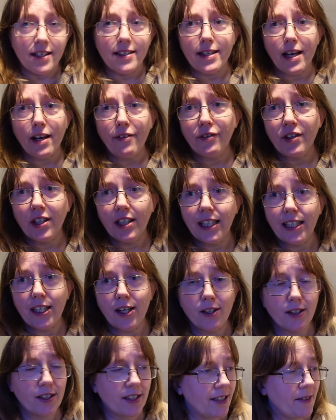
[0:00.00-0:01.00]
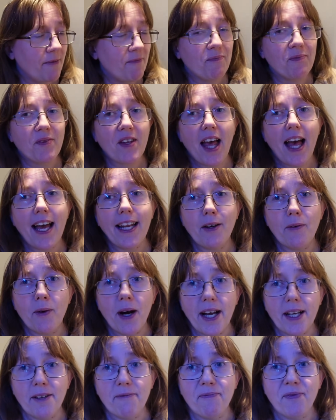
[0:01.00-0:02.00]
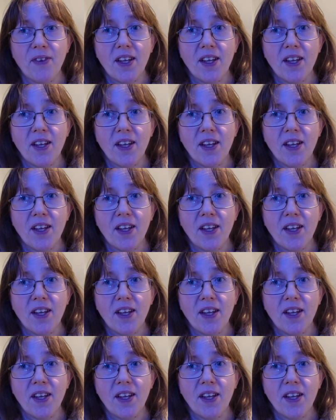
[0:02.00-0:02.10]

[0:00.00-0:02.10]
Definitely not. Anyway,